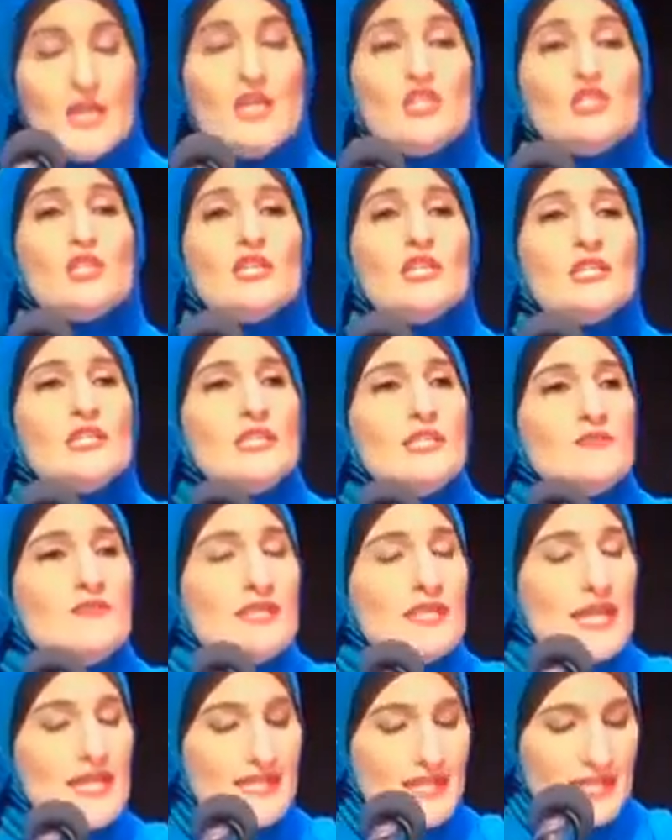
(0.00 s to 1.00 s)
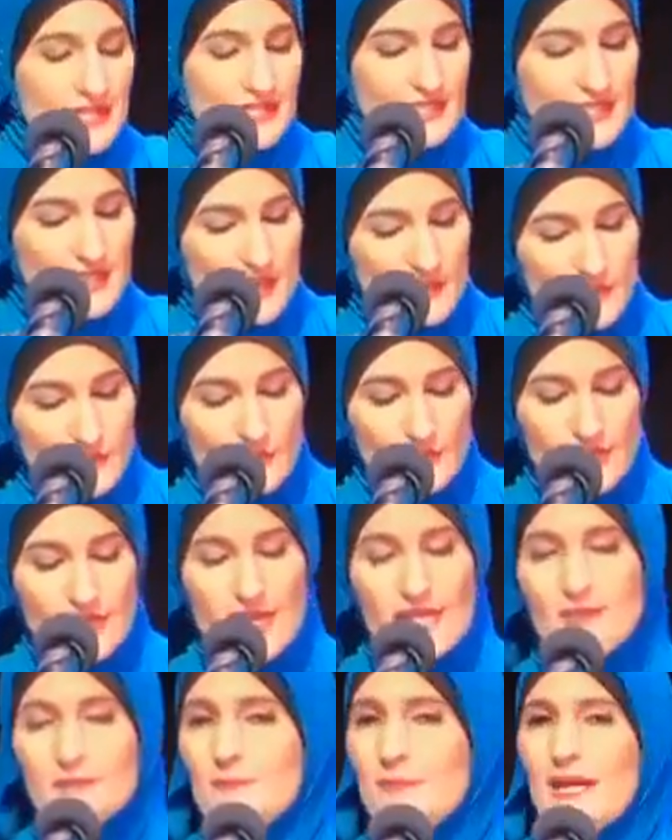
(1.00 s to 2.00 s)
to alleviating suffering
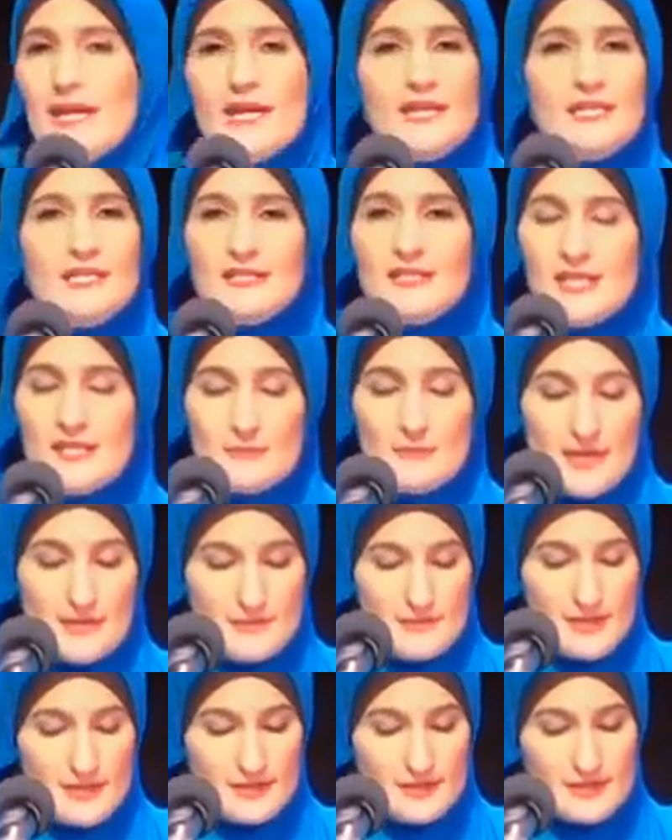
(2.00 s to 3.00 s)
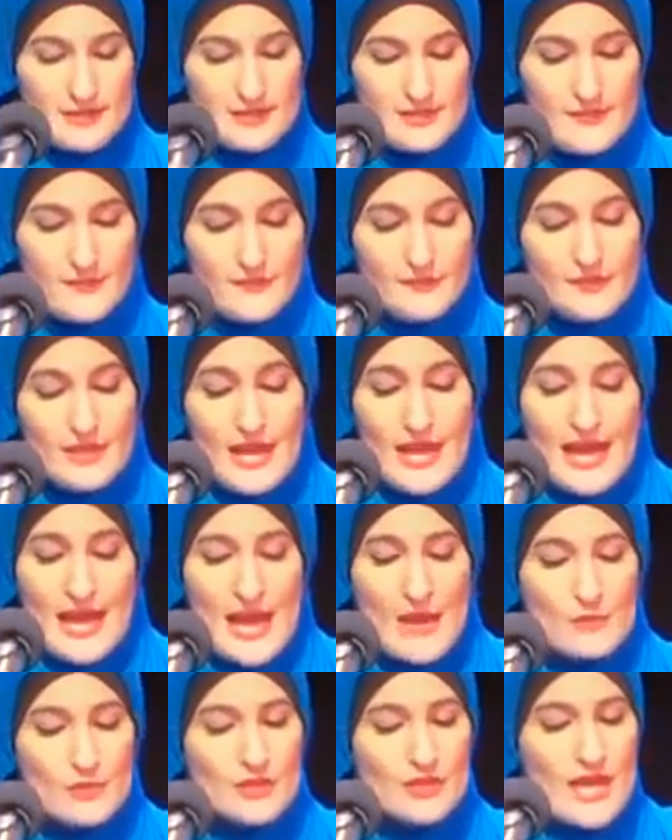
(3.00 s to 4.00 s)
and pain in my midst.
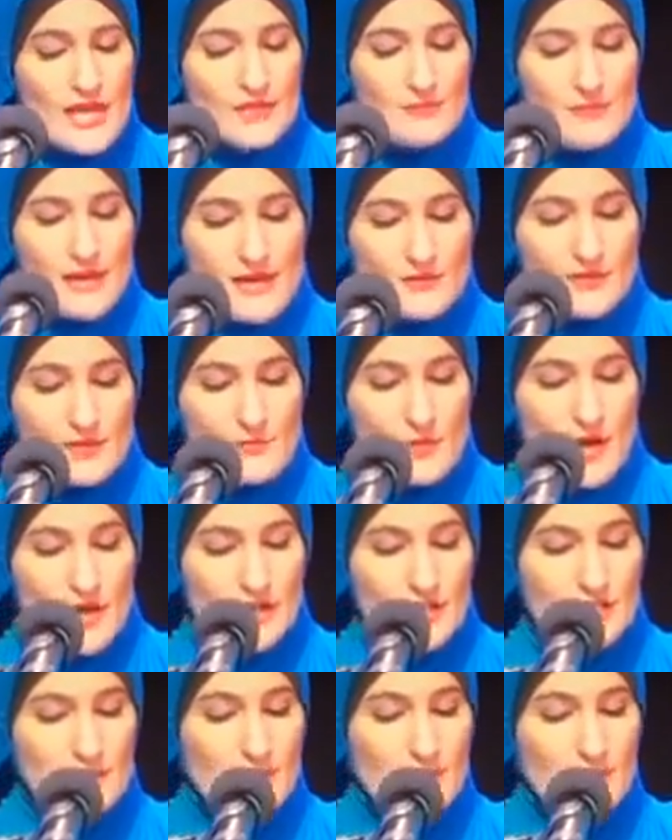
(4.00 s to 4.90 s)
I will end my remarks by